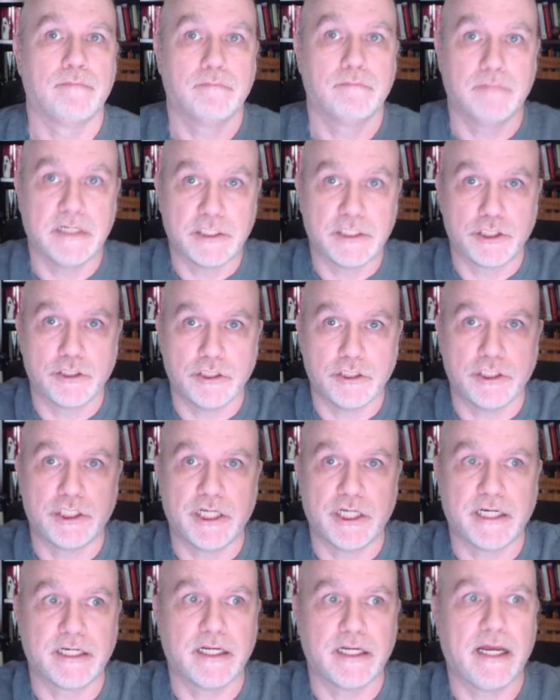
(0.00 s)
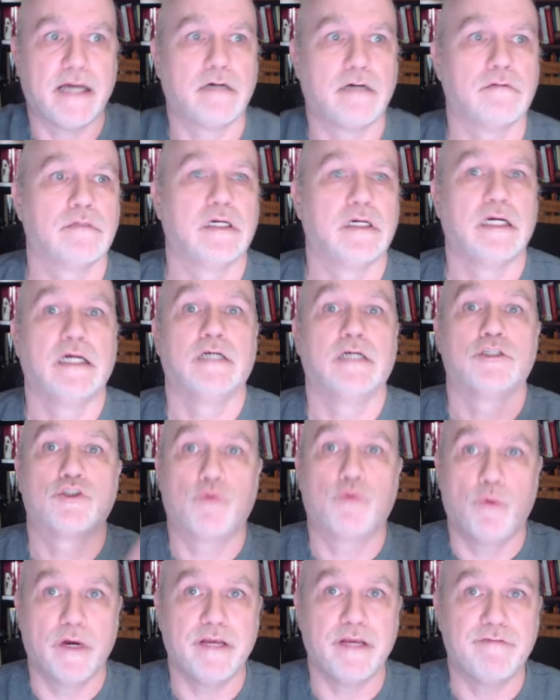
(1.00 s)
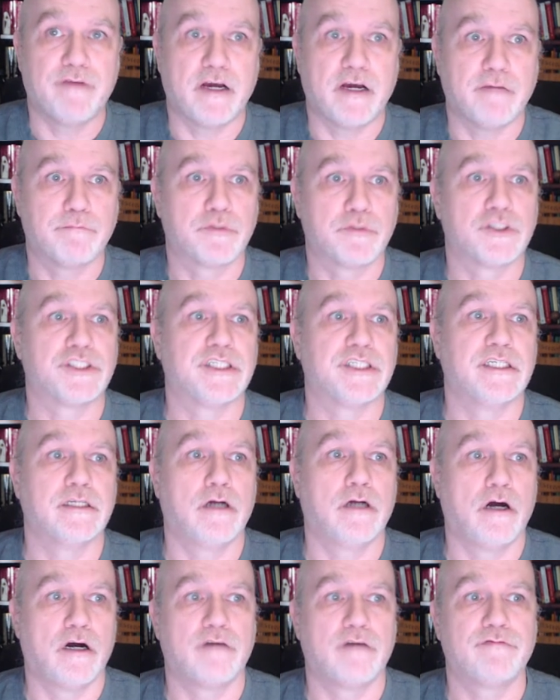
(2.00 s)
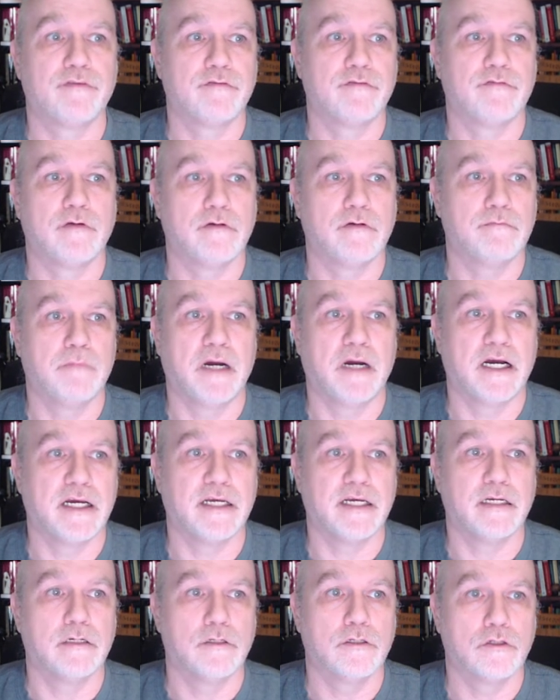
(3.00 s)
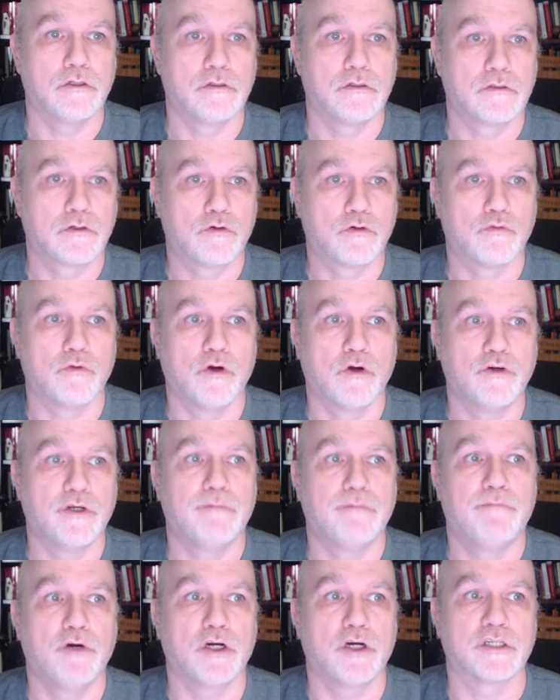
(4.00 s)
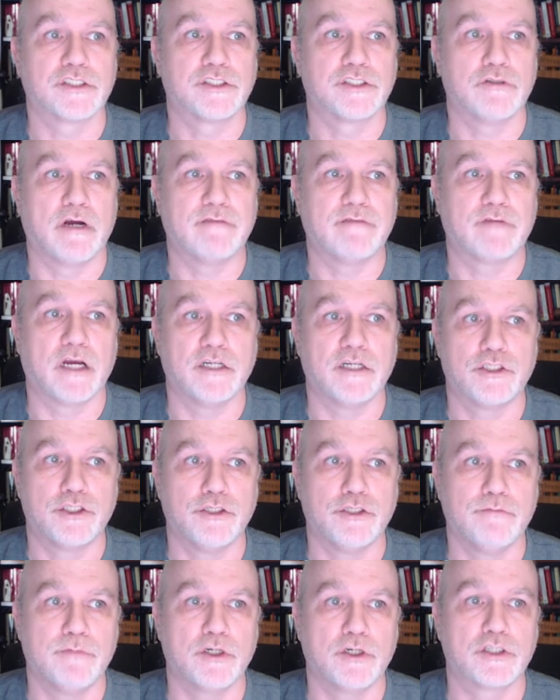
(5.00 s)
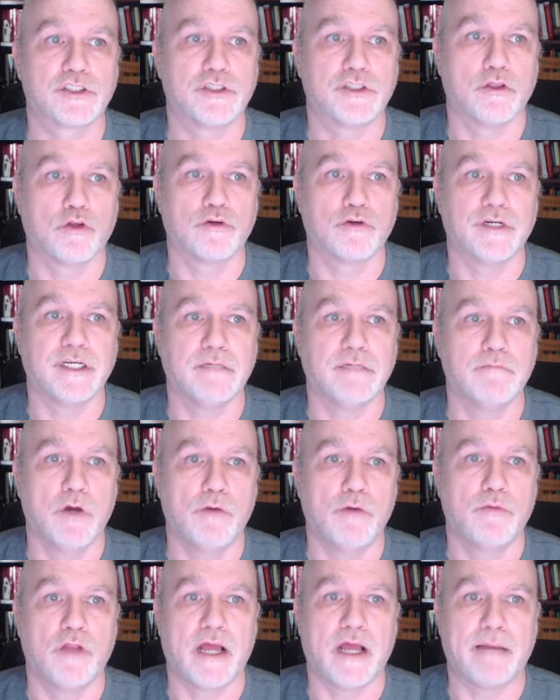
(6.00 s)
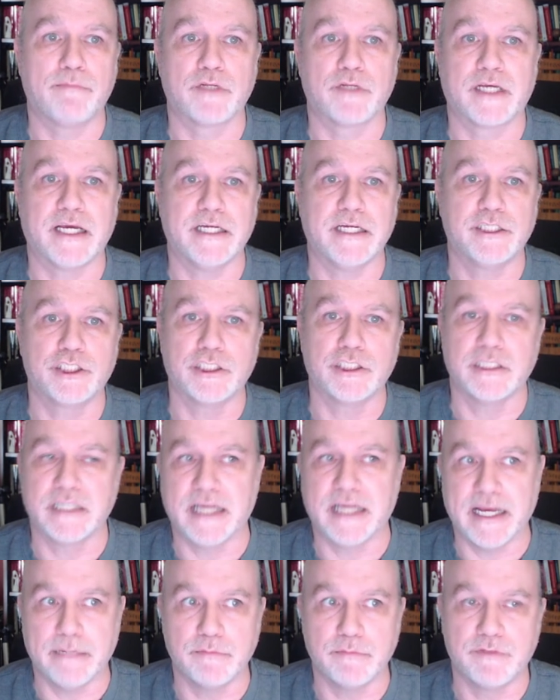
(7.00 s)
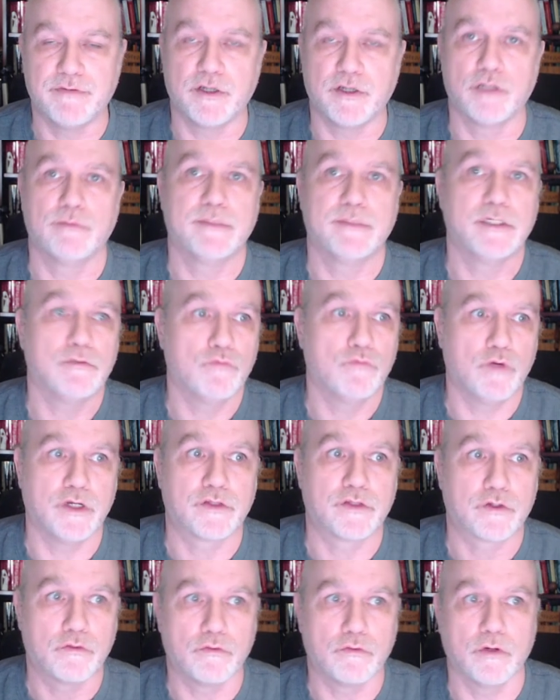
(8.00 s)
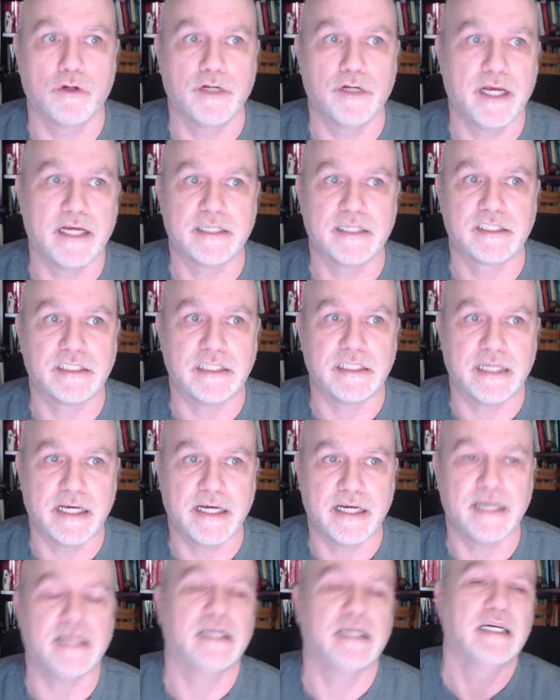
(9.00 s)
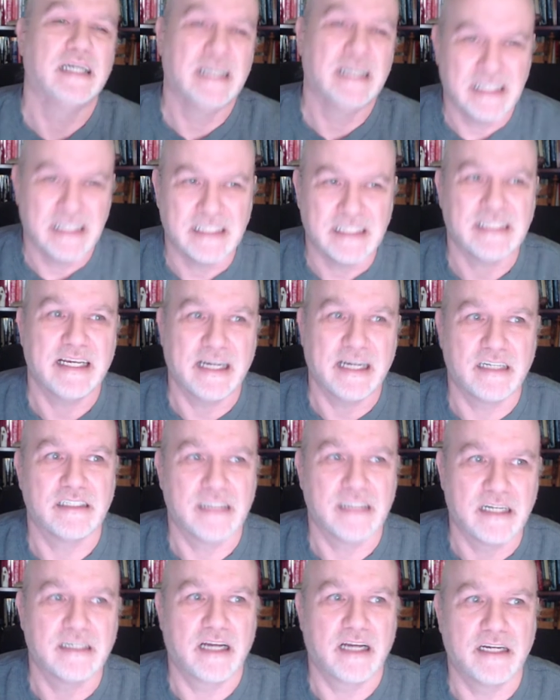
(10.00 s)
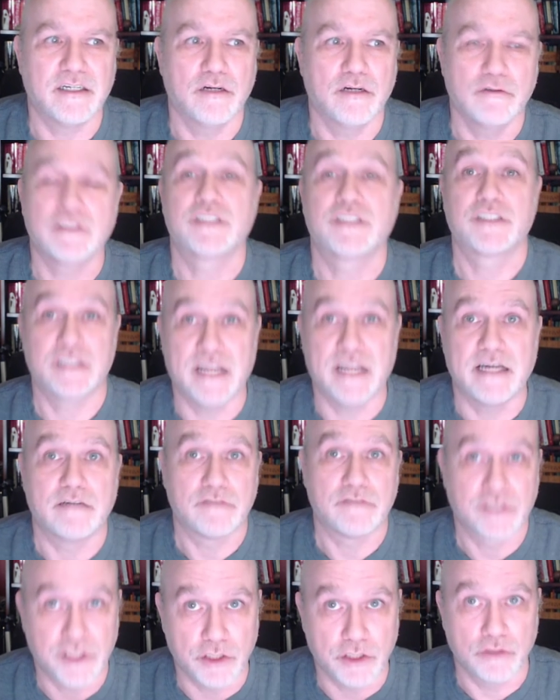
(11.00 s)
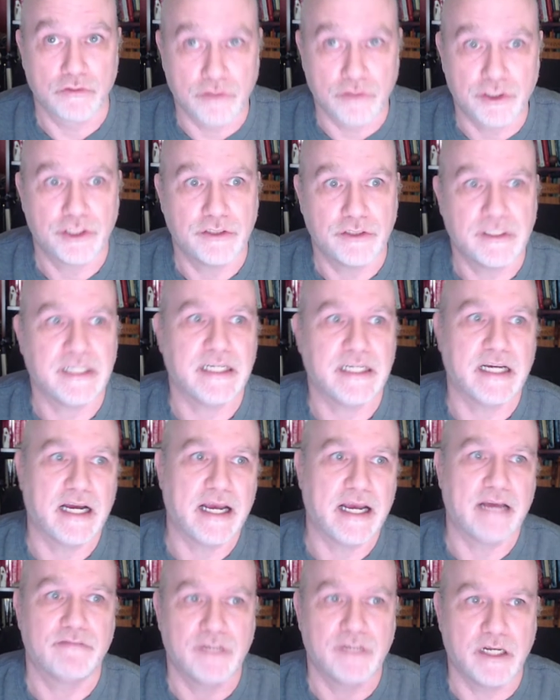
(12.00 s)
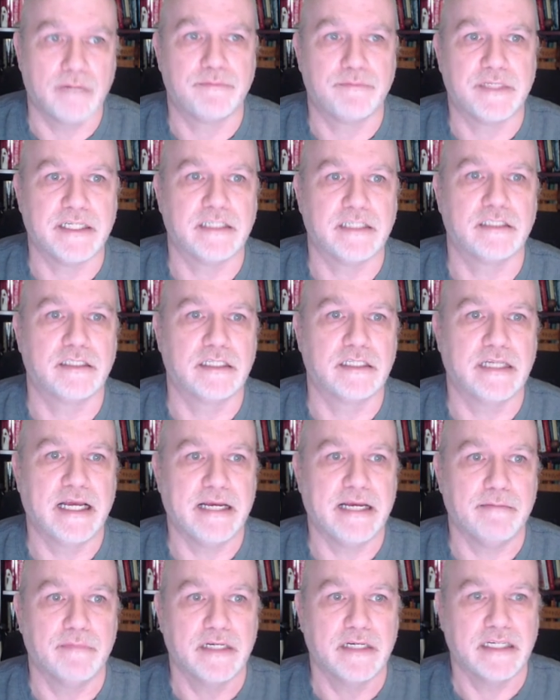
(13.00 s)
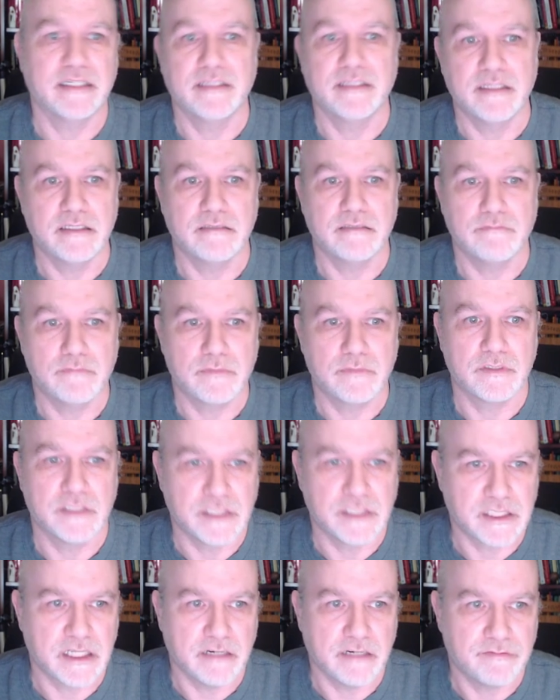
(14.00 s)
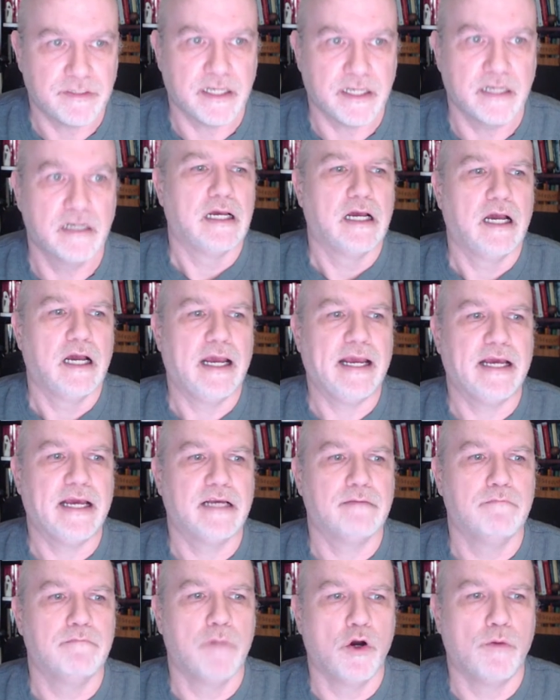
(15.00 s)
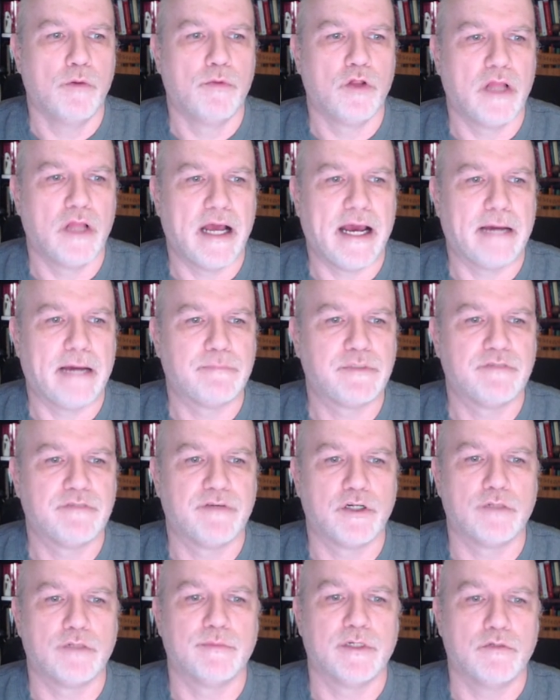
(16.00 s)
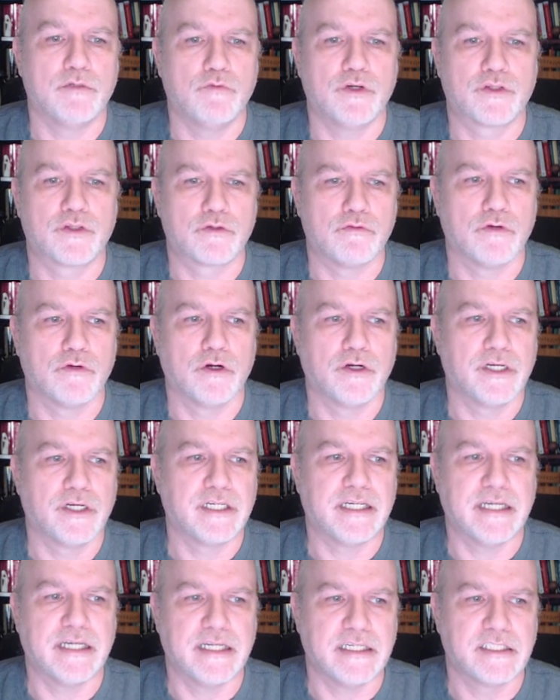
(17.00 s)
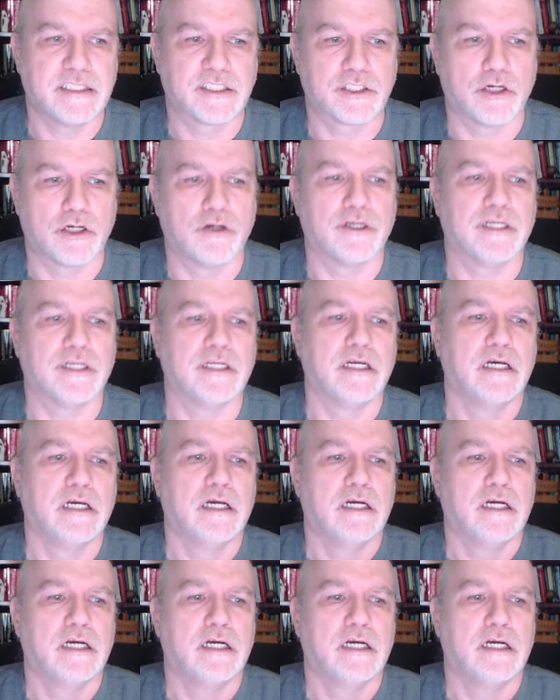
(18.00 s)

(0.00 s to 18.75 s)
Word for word: Make sure you check it out. 25% off of my Corona books. So I've got two books, Learning Mobile Application and Game Development with Corona SDK yeah, I, I, know it's now Solar 2D. I haven't updated the name in the, the stuff yet. And Mobile App Development with Corona Getting Started.